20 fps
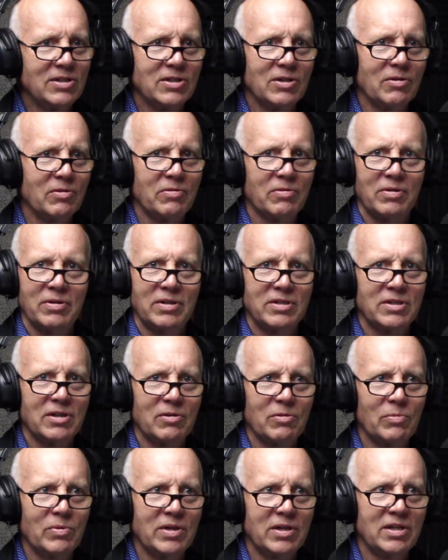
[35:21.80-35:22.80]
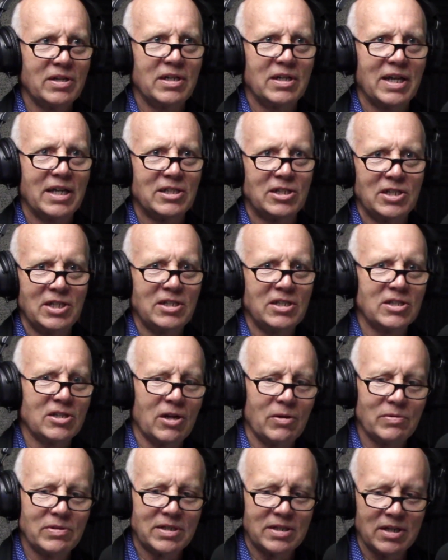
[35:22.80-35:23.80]
So we, as Jesus
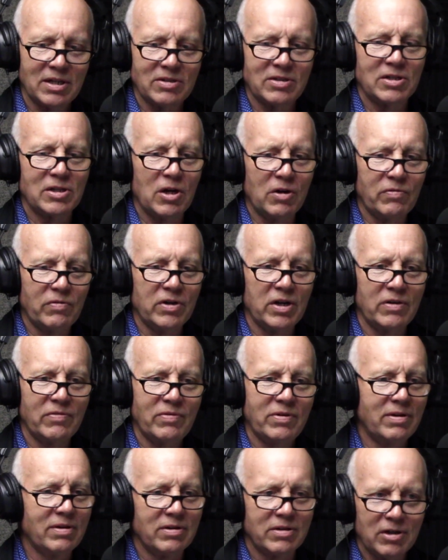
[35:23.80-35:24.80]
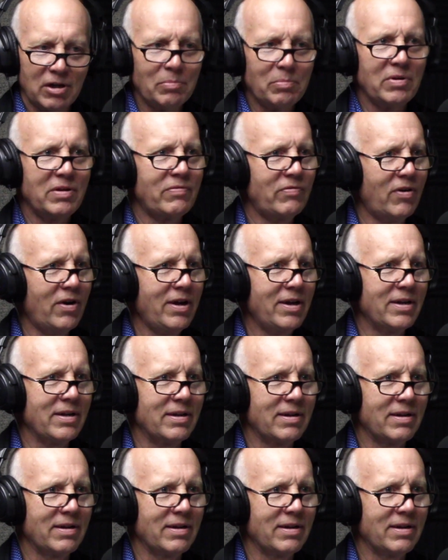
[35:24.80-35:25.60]
always tells us over and over, don't be afraid.